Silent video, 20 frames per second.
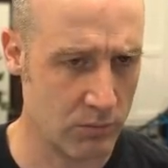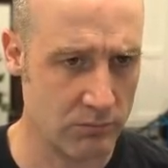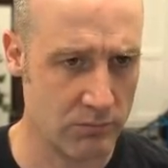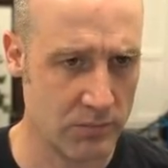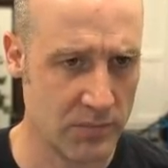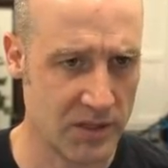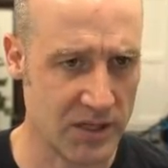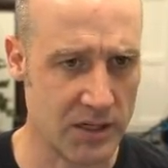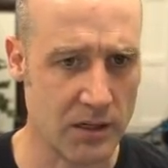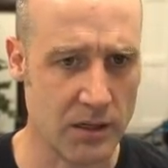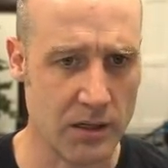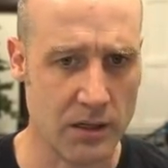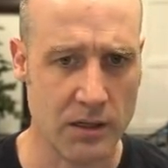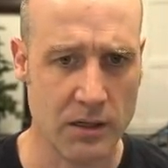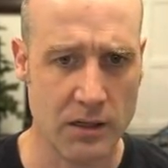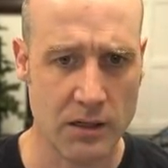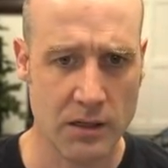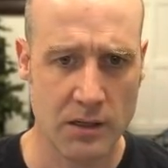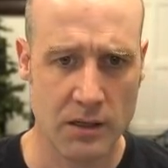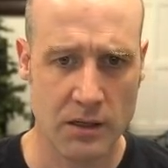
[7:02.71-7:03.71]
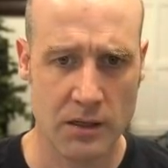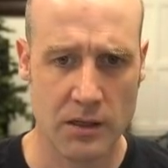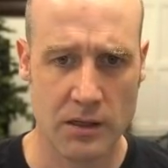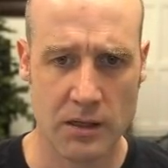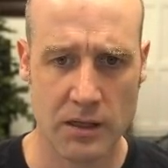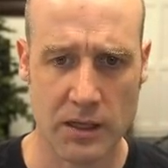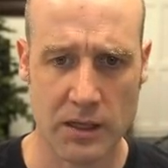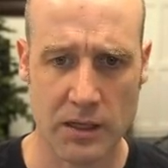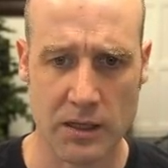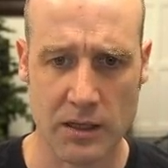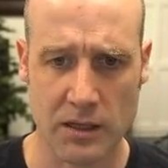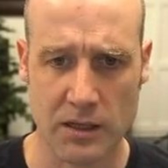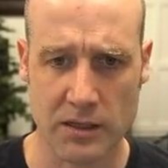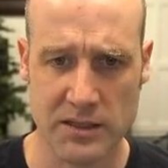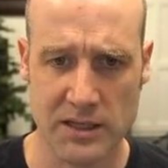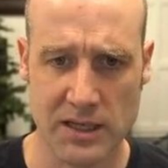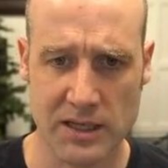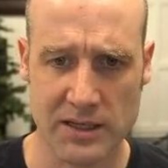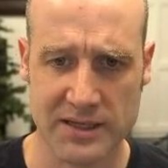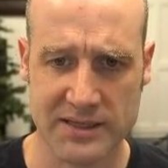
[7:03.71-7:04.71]

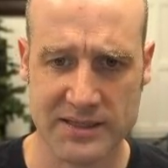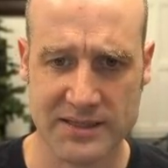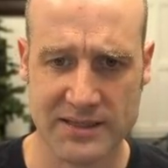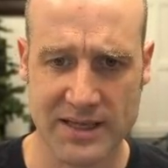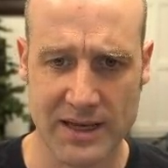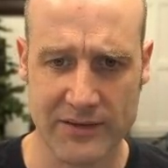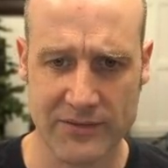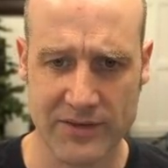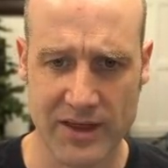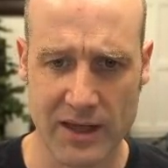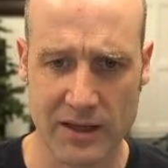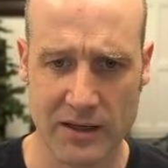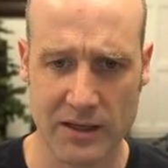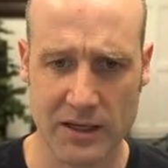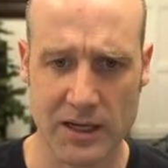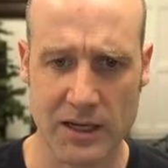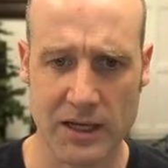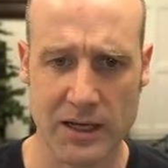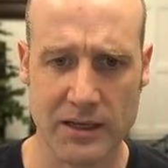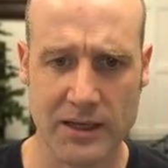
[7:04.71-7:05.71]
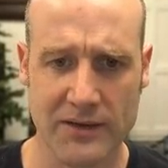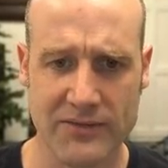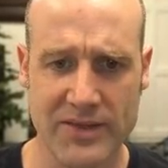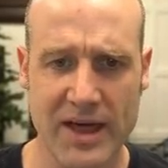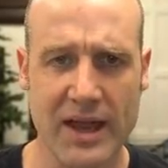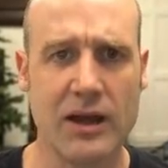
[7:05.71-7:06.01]
Let's save that. Gonna give that a